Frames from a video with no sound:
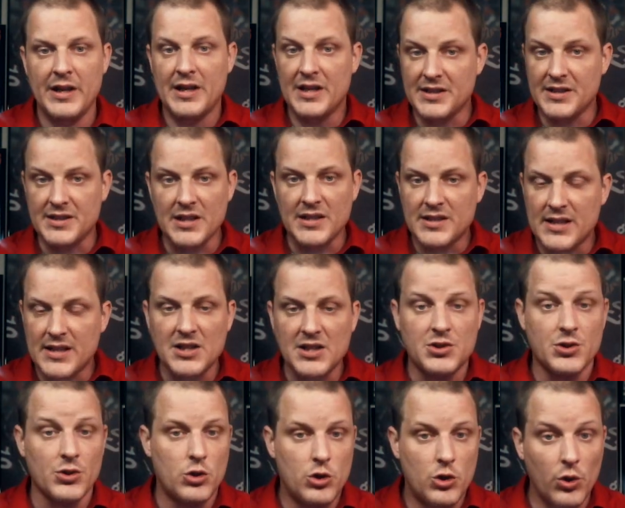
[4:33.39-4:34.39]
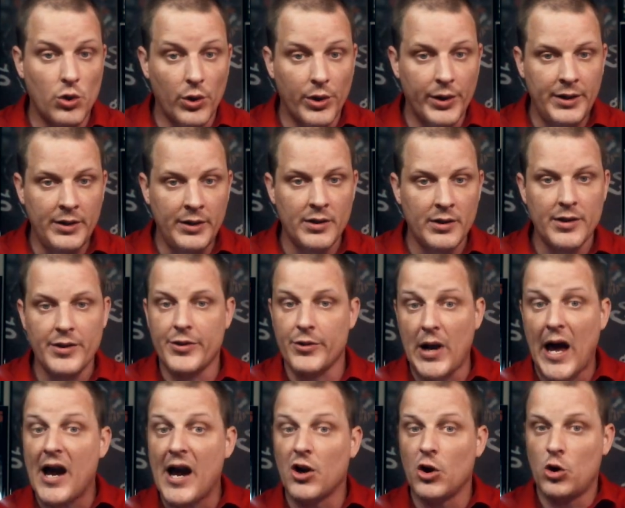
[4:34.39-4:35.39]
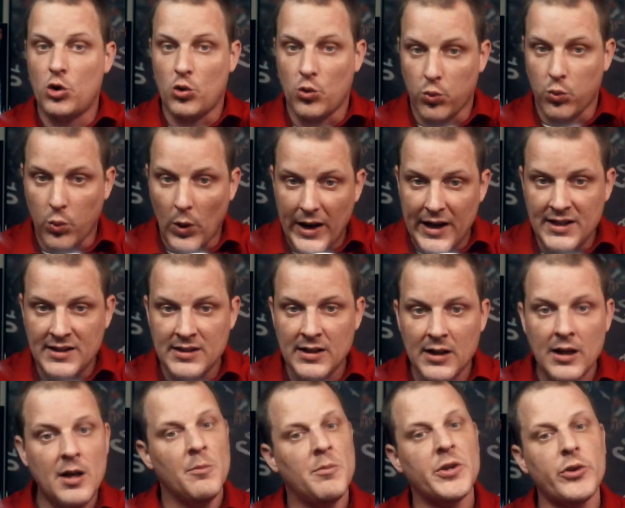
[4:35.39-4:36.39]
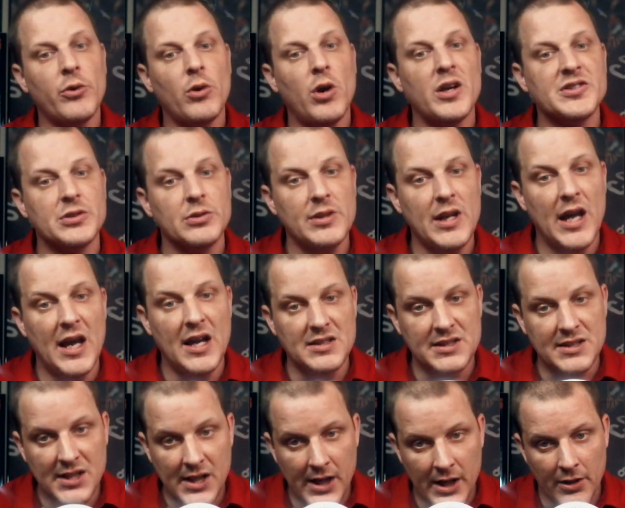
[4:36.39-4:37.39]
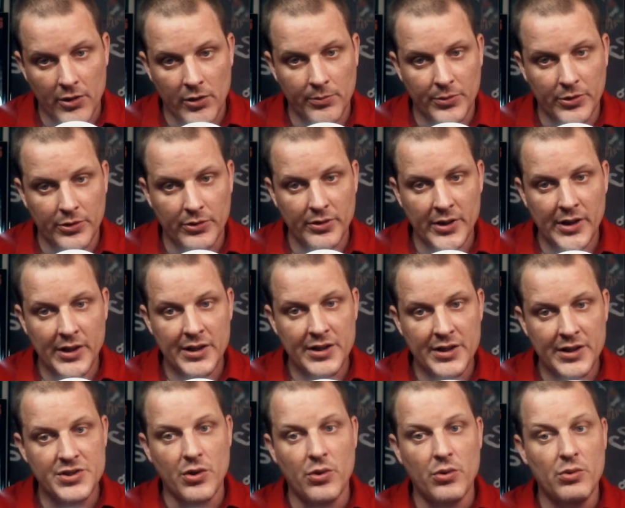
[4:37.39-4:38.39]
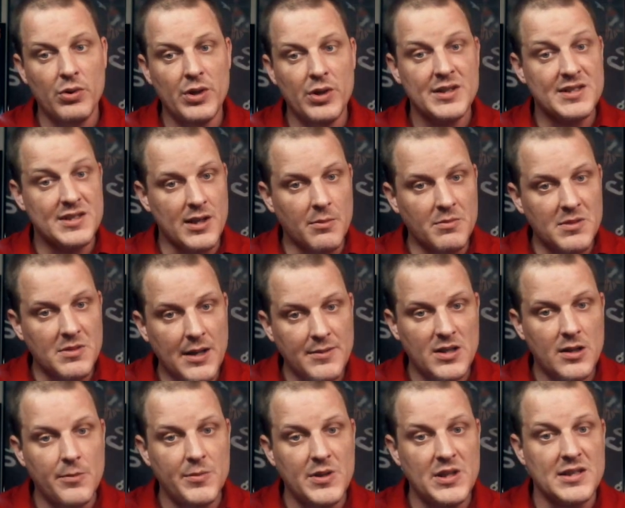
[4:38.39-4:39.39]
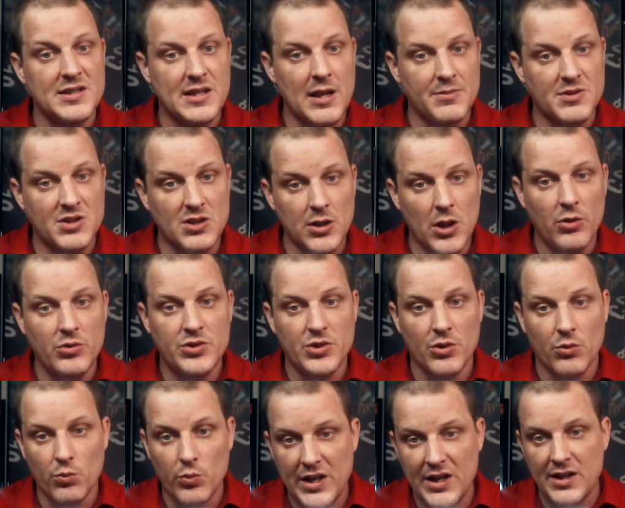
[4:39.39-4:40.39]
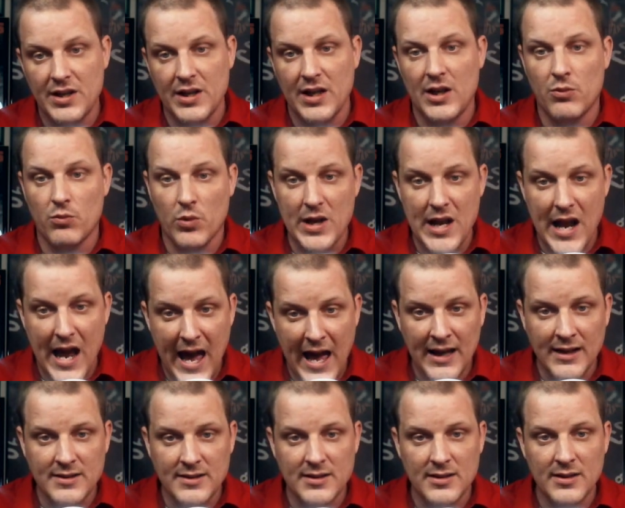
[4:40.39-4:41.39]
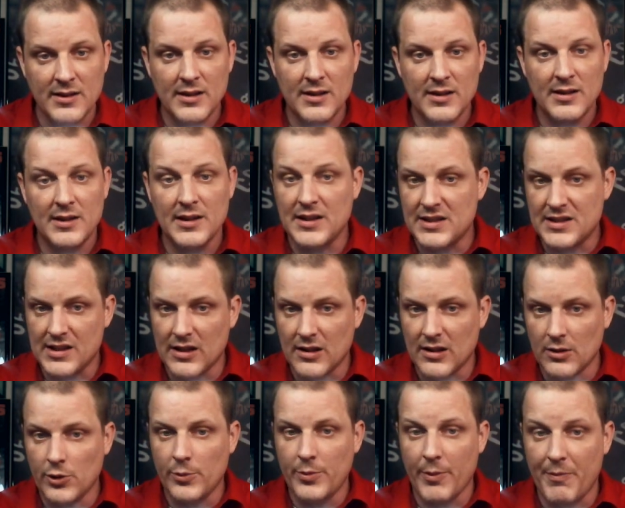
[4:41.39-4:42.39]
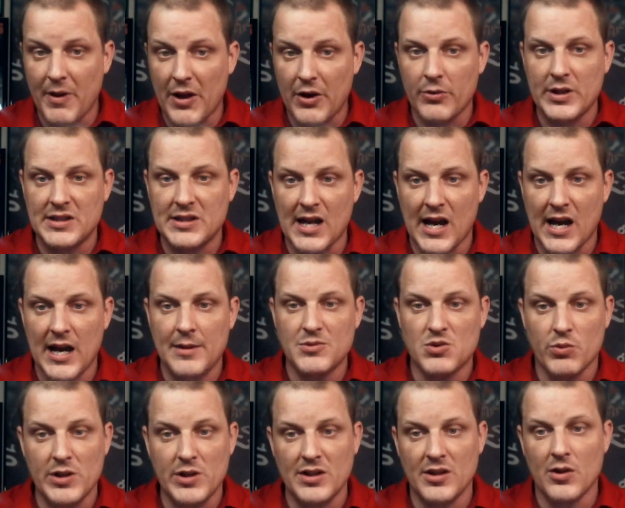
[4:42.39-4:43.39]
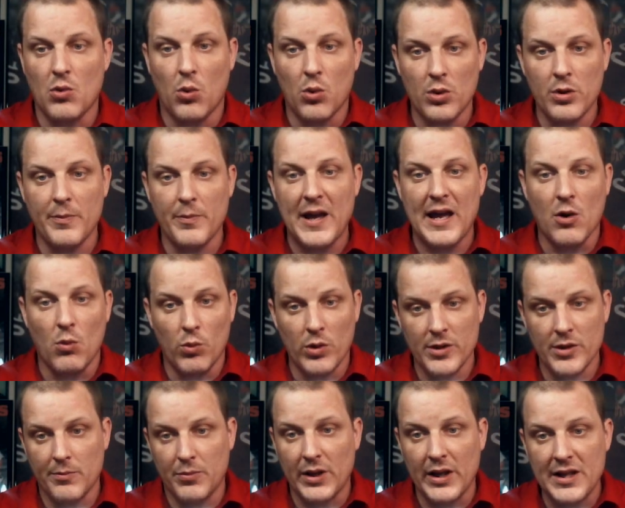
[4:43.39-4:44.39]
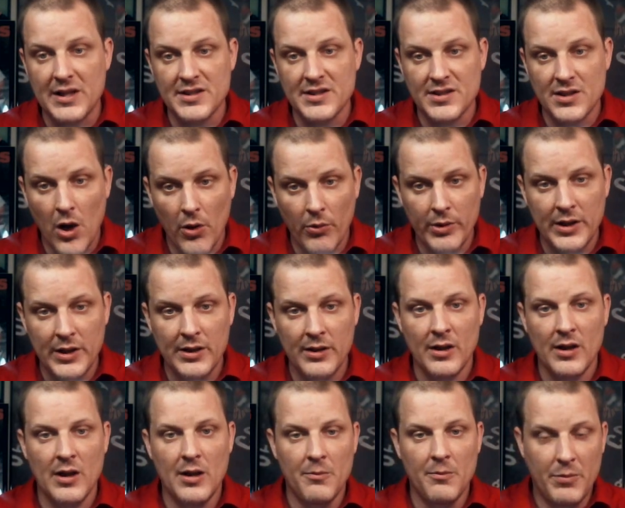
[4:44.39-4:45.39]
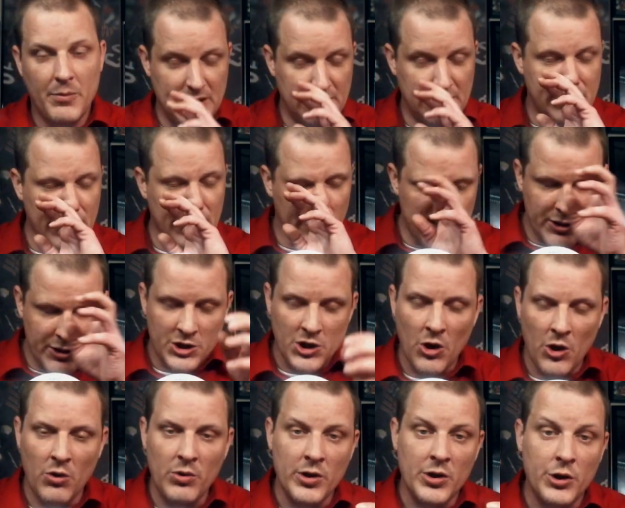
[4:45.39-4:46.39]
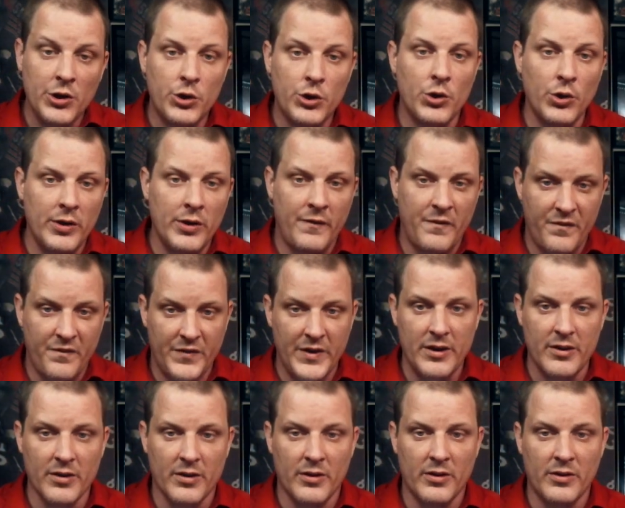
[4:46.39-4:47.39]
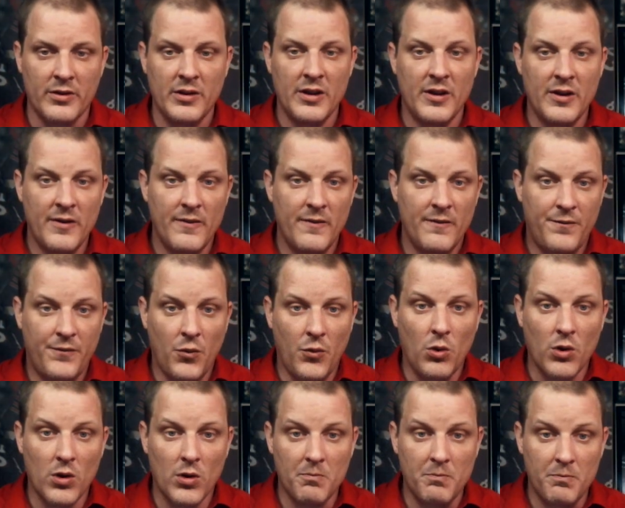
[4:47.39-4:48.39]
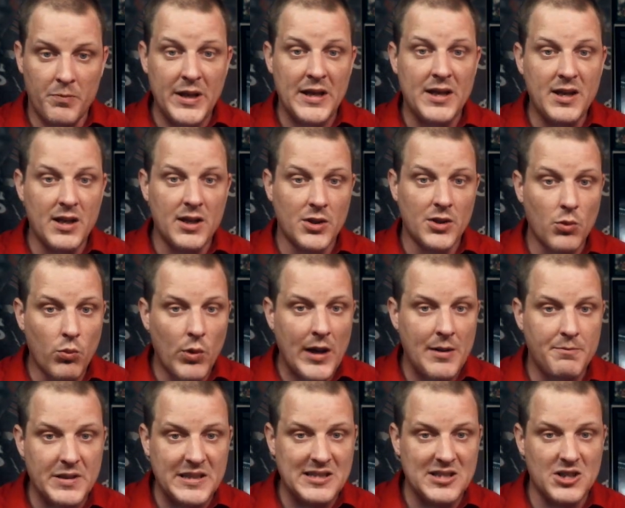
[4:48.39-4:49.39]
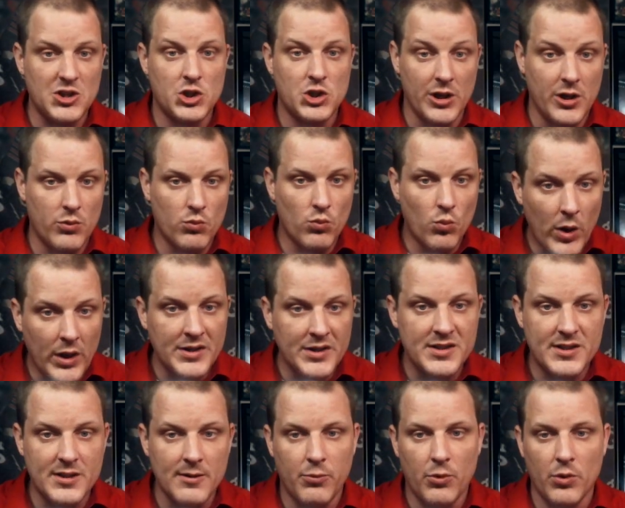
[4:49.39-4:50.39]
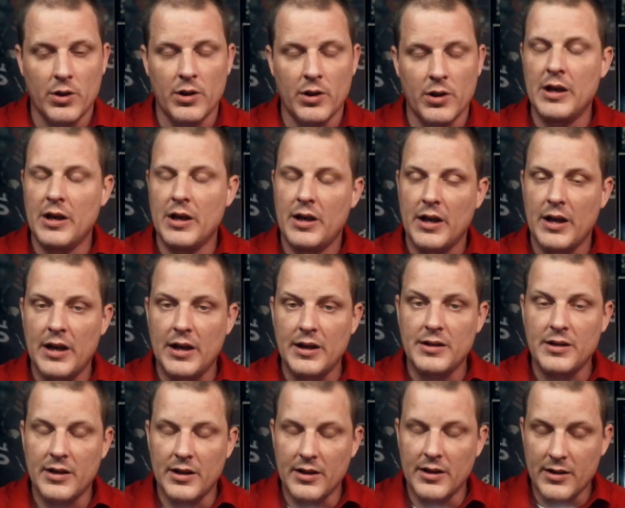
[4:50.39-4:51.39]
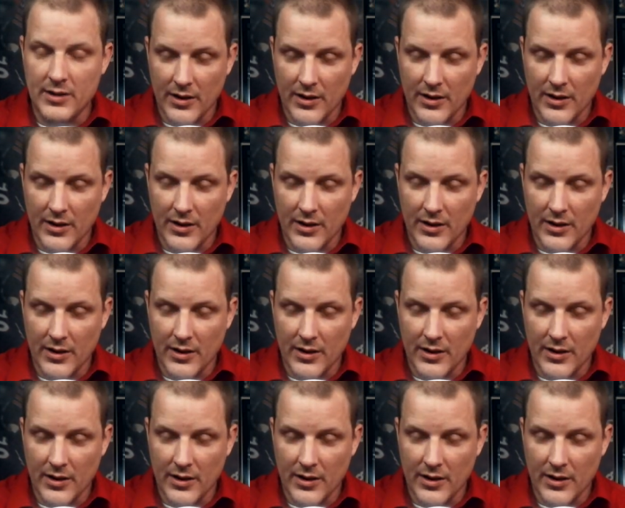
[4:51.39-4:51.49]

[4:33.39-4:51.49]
His instincts are good. They're not great, but they're also not terrible. So sometimes he can be a step slow to read and react. He needs to get a little bit better at times reading the quarterback and where the play is going. But he does show a good feel for being in the right position in run support. And